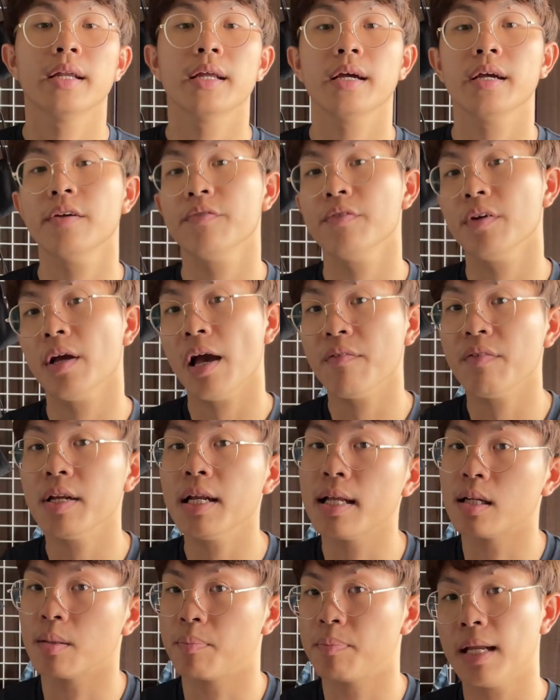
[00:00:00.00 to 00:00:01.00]
Now, if you haven't
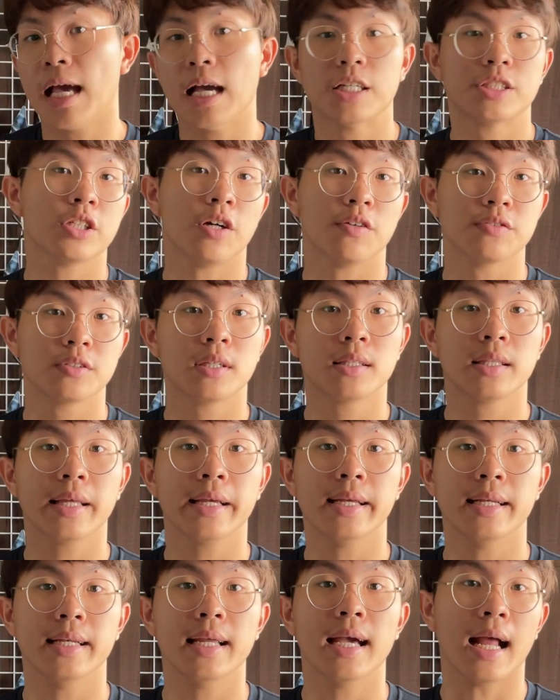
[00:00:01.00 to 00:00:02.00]
had the pleasure of
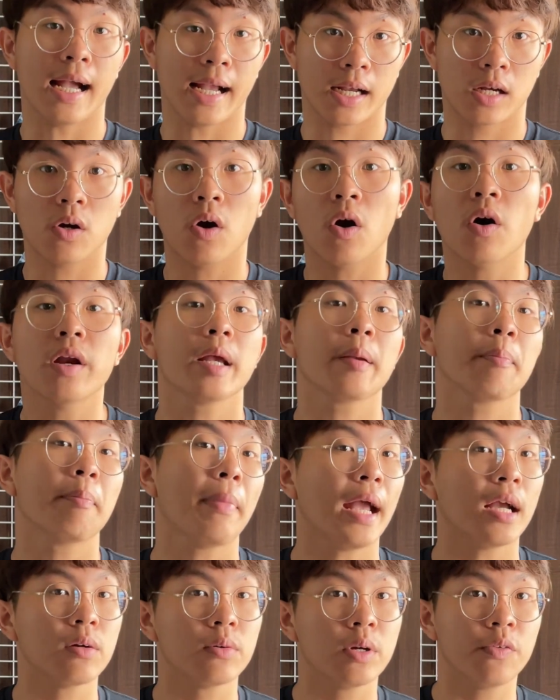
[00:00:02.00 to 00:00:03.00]
sitting in that iconic
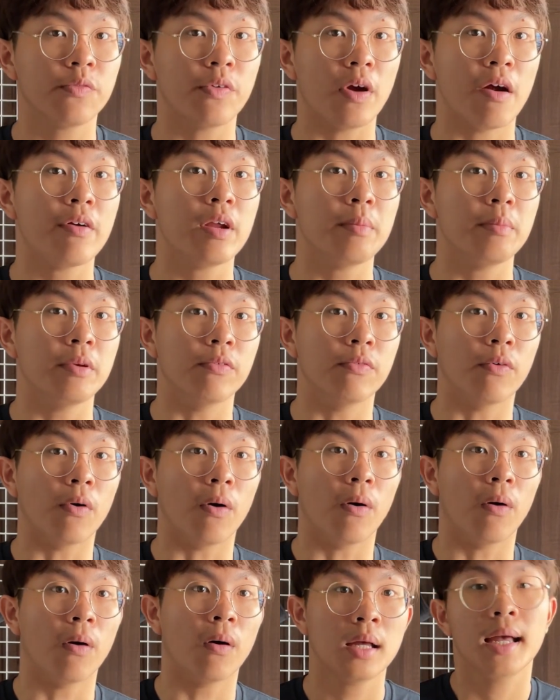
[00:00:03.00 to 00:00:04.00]
penguin ferry
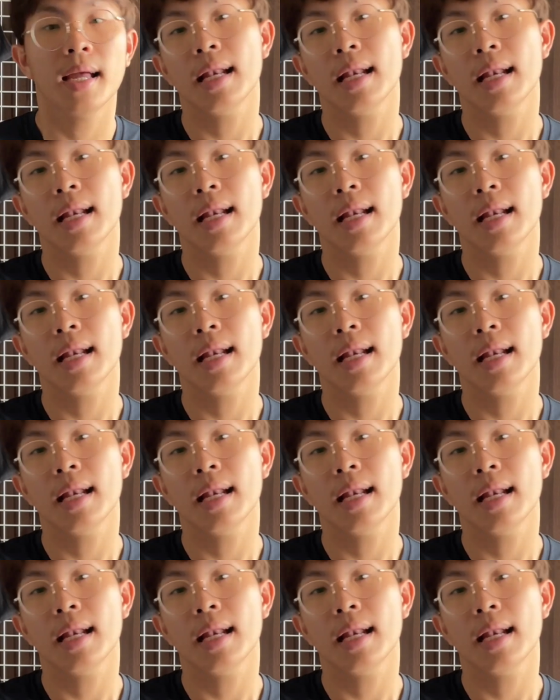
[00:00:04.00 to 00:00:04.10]
before,